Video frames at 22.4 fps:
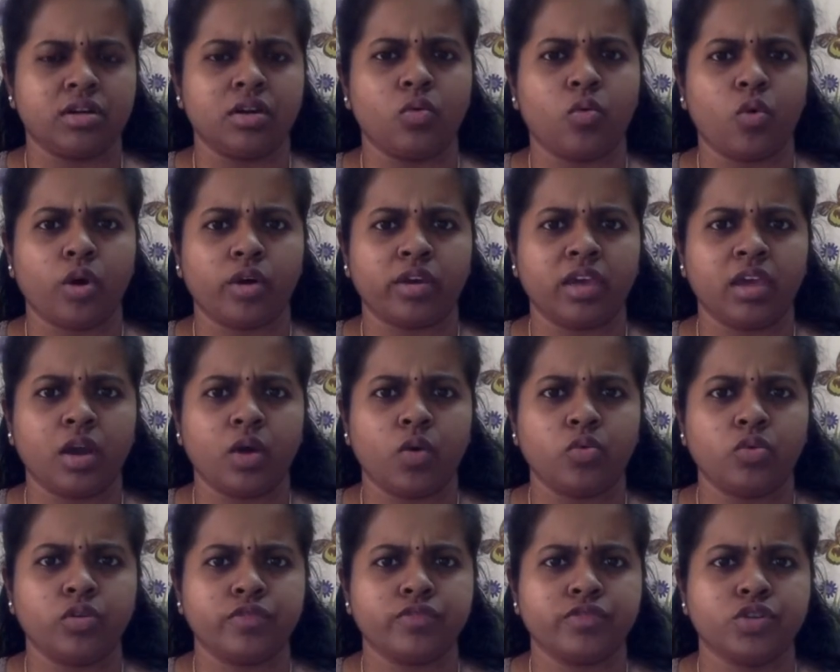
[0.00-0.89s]
walking
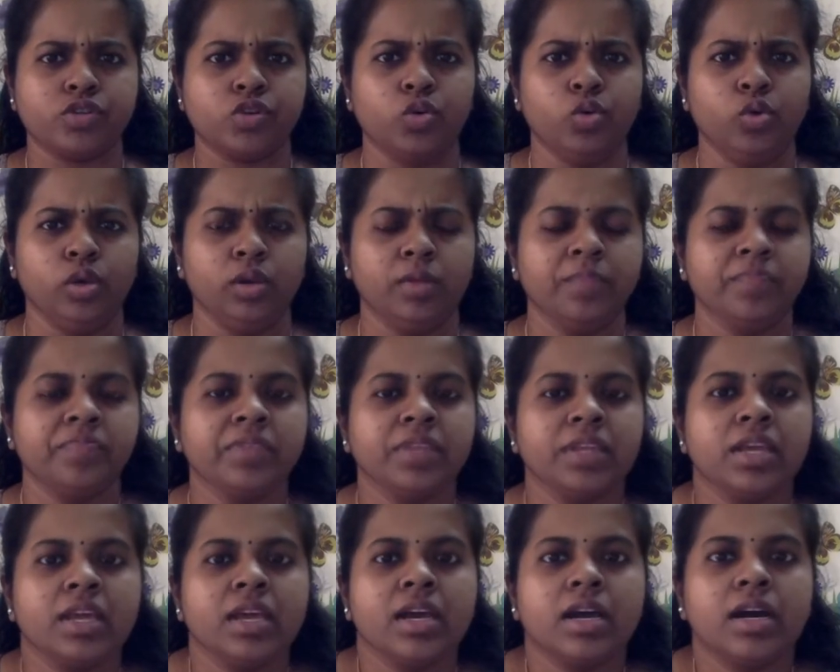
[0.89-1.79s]
out of school
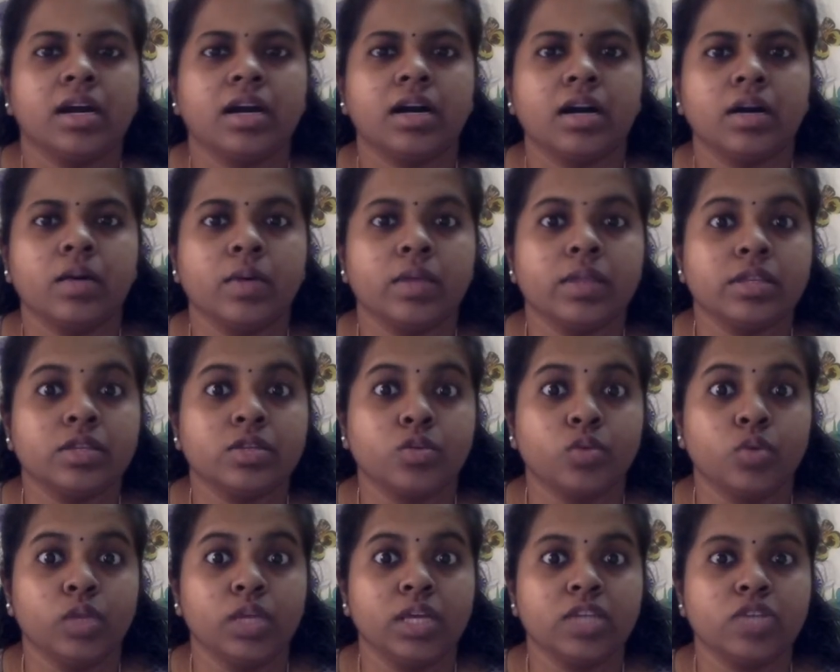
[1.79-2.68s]
when the
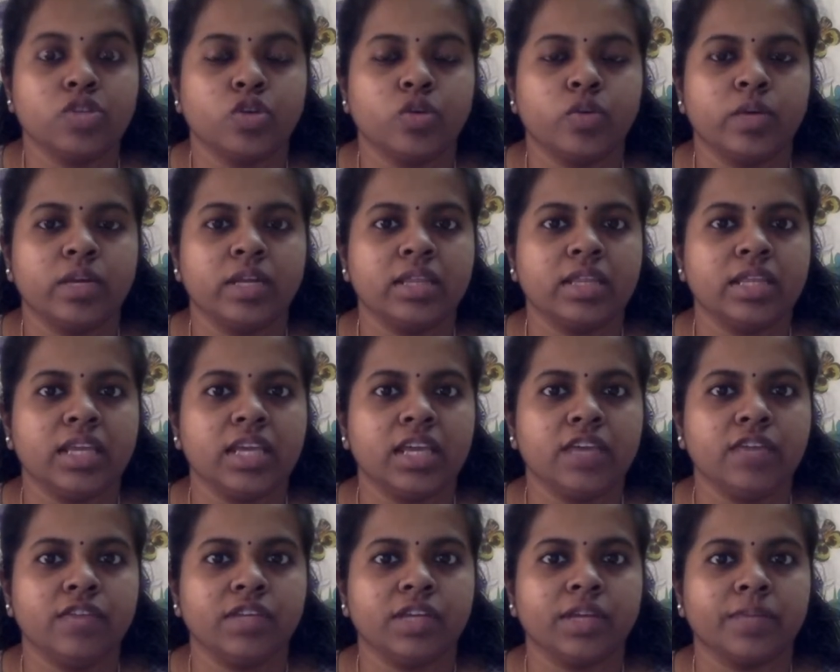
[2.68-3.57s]
school gets over in the
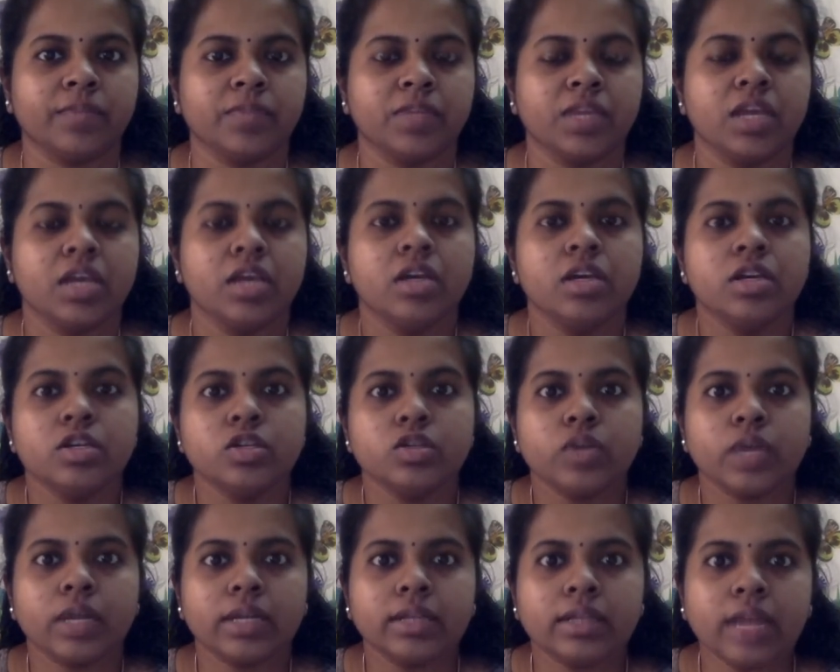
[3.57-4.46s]
evening.
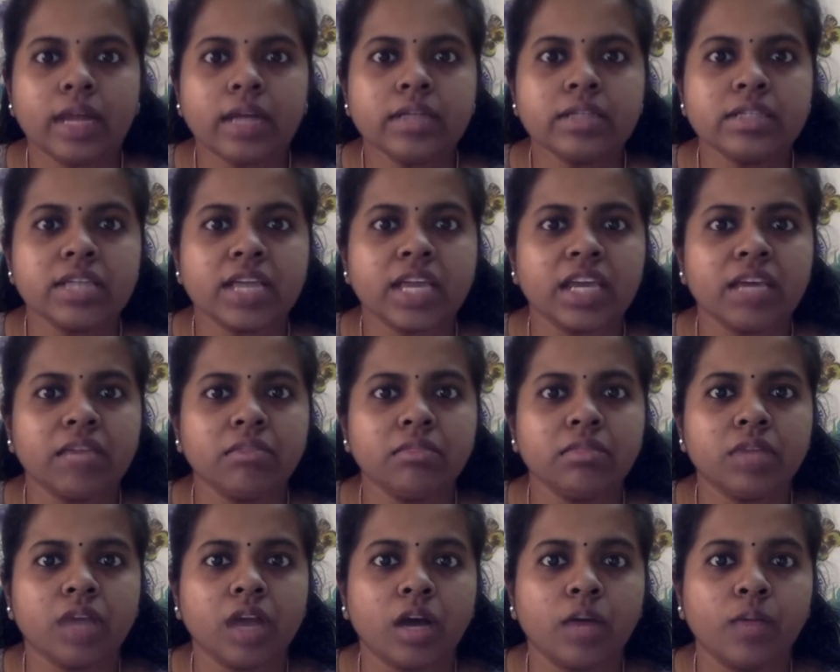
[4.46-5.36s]
So at that time,
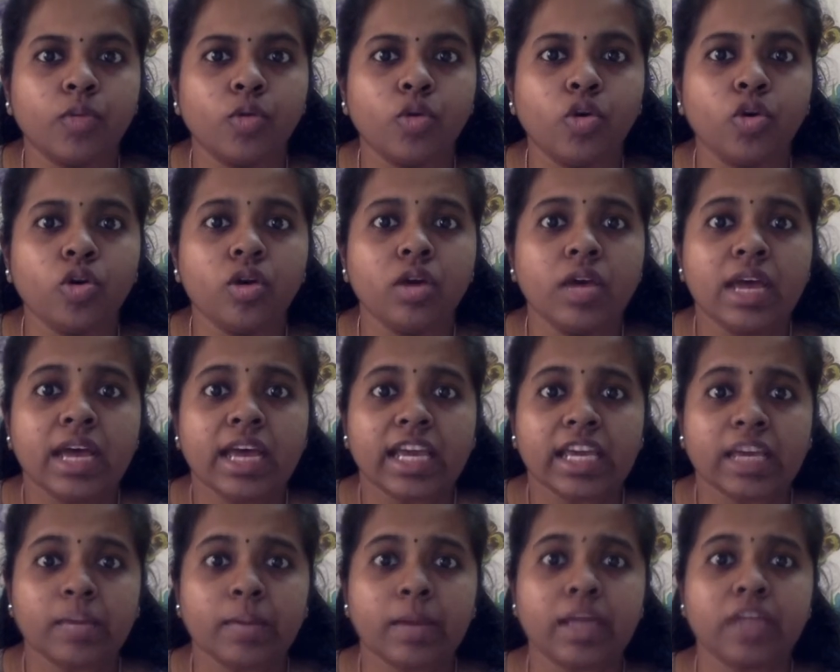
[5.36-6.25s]
Thabo
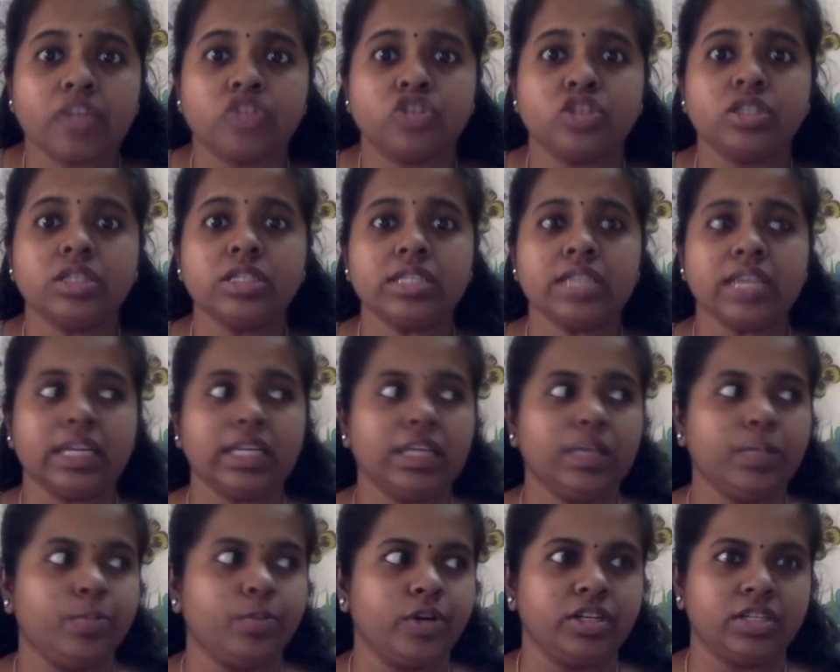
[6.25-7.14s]
imagines and
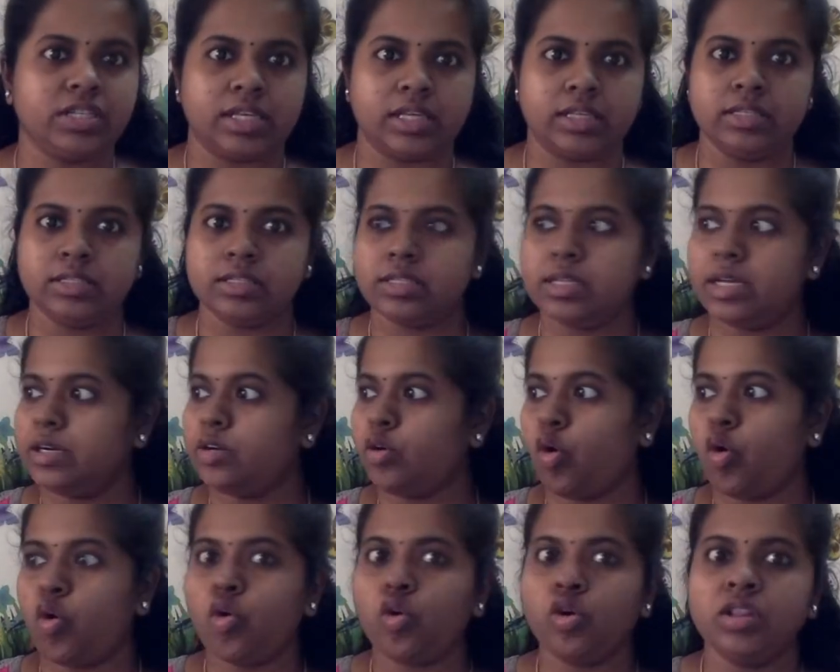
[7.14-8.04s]
he pretends that
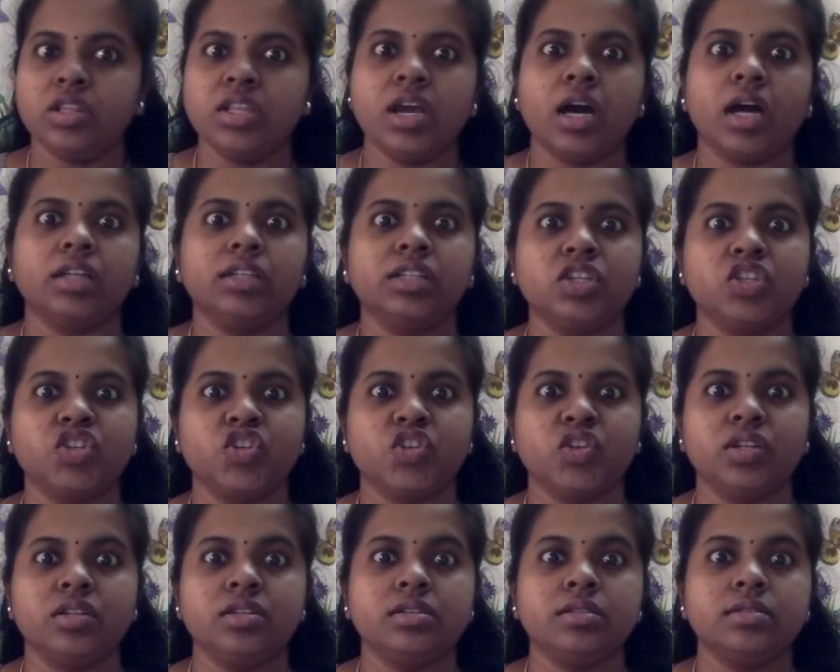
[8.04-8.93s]
all the other
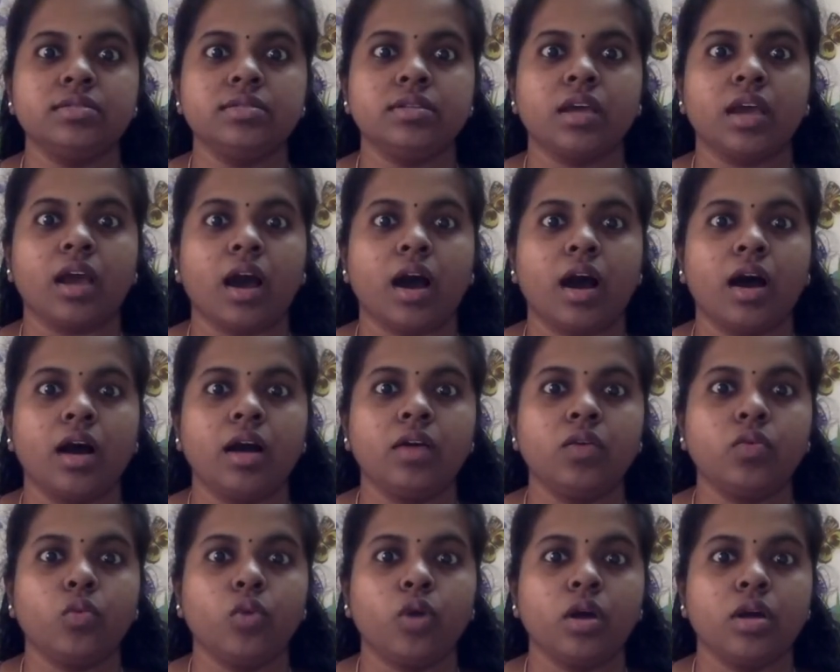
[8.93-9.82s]
children, they
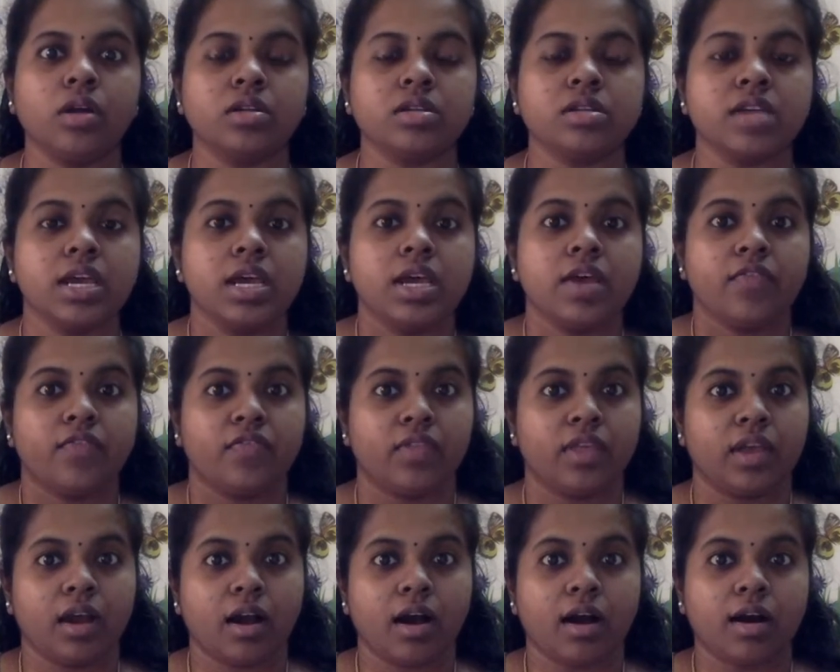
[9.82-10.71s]
are what?
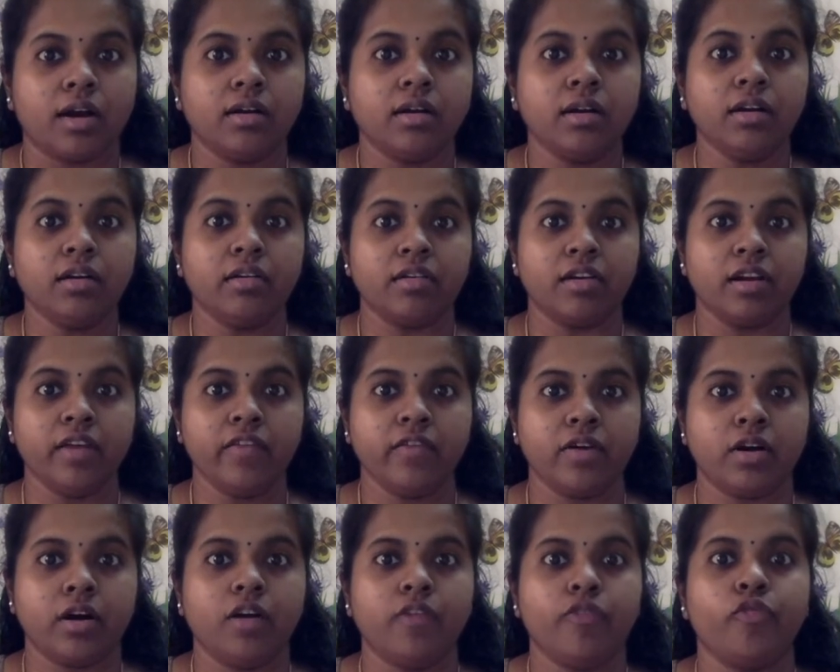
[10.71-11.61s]
They are a
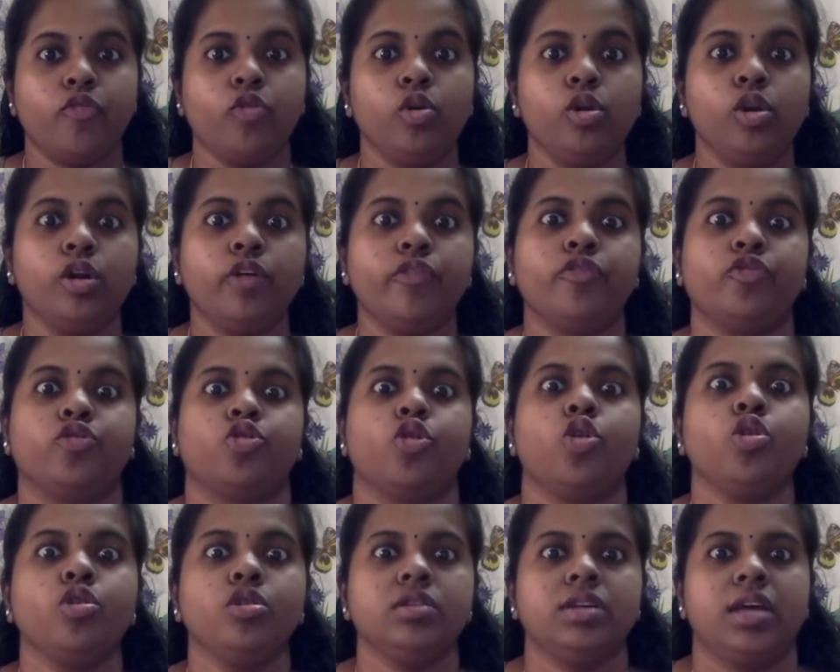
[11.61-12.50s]
river full of
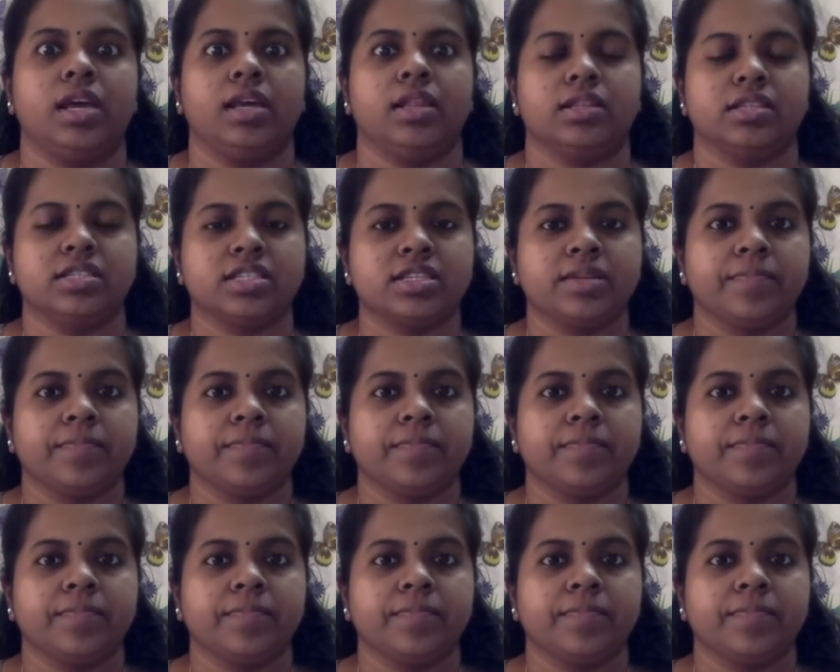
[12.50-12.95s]
crocodiles.